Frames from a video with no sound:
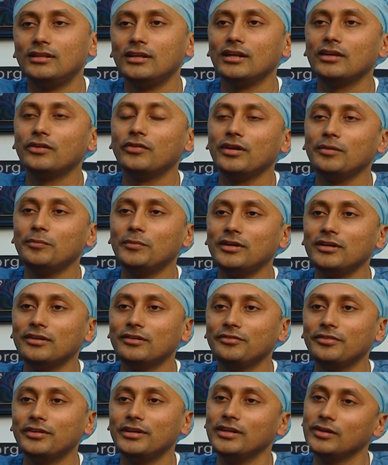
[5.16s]
requirement of
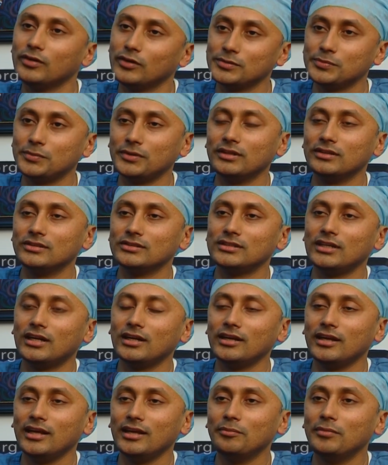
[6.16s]
any hospital to start an
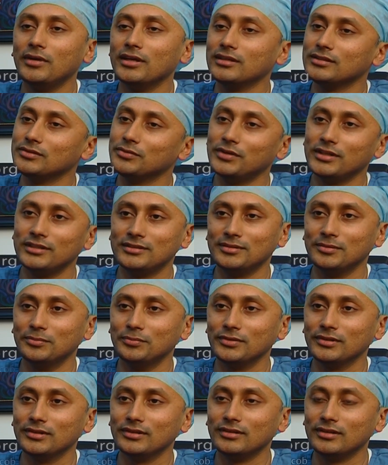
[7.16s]
iBank is very simple.
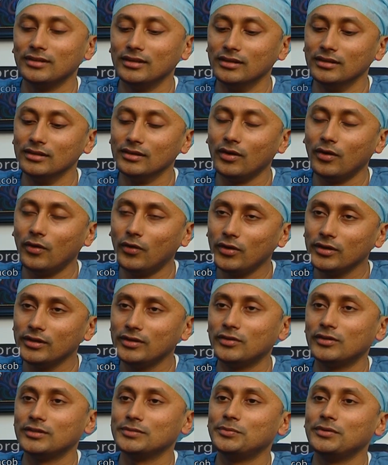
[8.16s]
All the
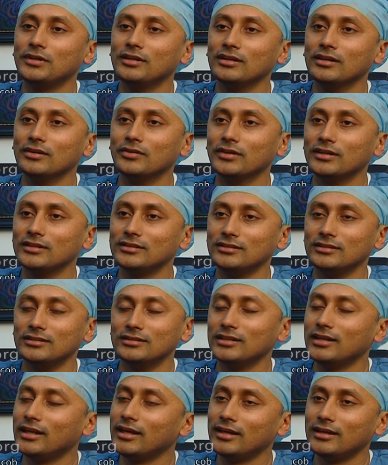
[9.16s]
hospital requires
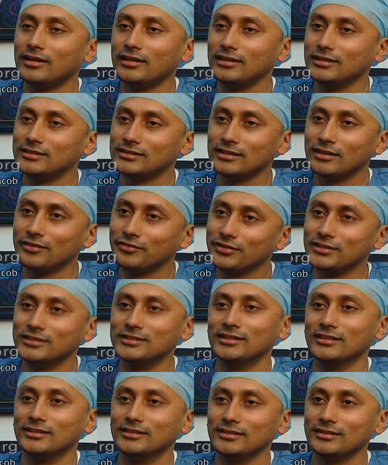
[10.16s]
is a
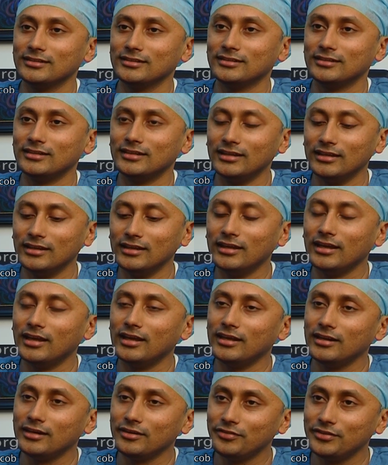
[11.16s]
refrigerator. A
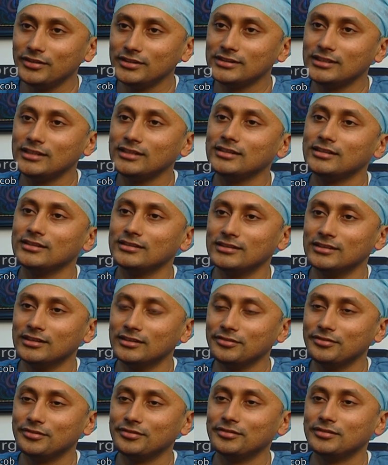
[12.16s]
refrigerator is enough
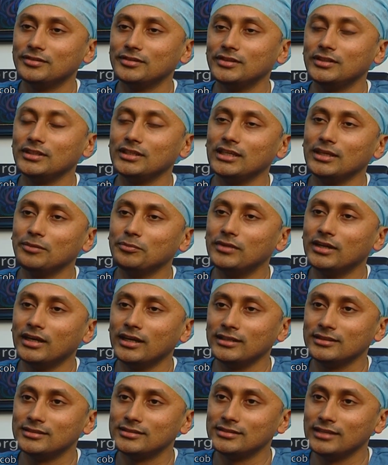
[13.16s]
to keep the
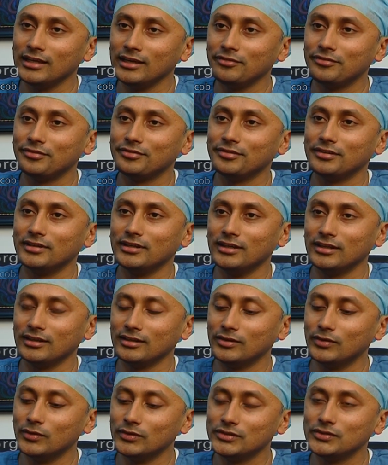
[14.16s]
ice safe in a
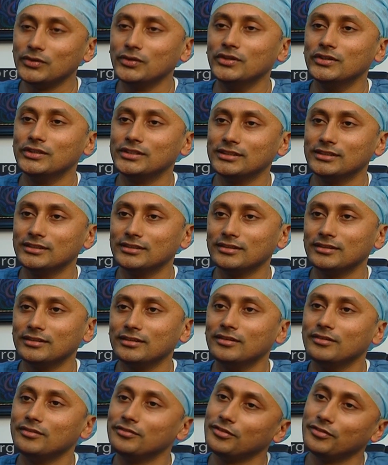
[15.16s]
good solution
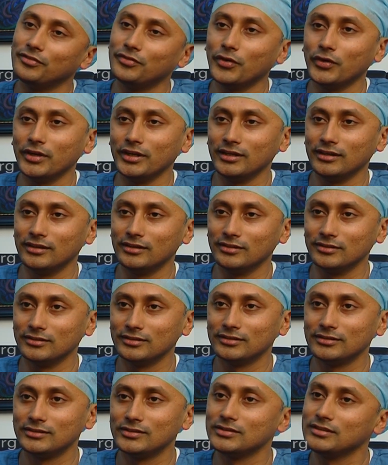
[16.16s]
for 48 hours
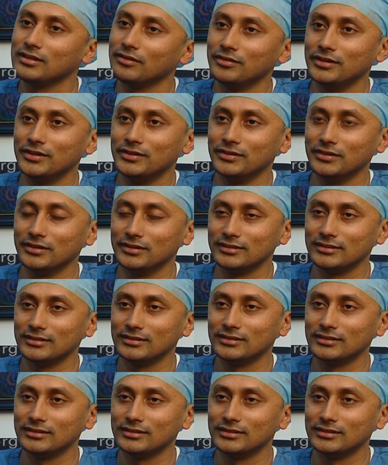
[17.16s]
to 72 hours.